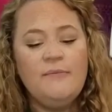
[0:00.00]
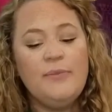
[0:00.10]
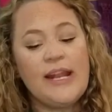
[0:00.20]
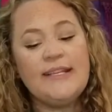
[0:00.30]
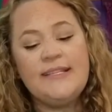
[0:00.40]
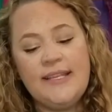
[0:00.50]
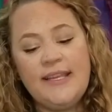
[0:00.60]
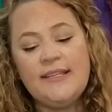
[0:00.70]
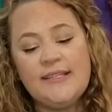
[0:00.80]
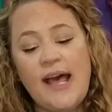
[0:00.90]
but I
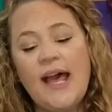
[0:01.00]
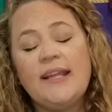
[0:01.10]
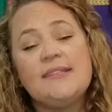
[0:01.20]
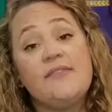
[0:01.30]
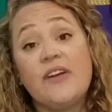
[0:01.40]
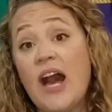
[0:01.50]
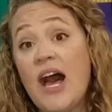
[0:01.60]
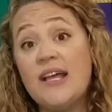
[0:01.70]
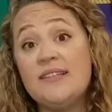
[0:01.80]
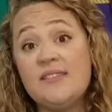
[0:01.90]
see signs of
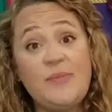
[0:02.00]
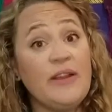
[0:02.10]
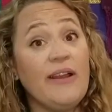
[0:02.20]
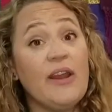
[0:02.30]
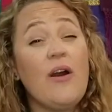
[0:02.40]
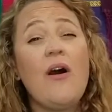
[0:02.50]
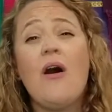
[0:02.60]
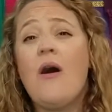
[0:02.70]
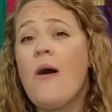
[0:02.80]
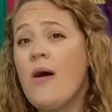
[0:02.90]
God's Spirit
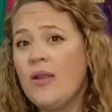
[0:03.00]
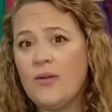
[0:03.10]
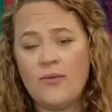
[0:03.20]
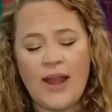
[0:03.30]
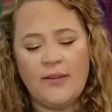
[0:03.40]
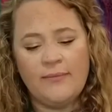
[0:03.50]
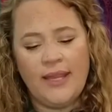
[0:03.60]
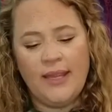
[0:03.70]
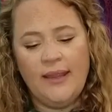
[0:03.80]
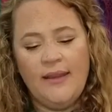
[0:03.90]
all around
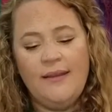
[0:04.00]
me,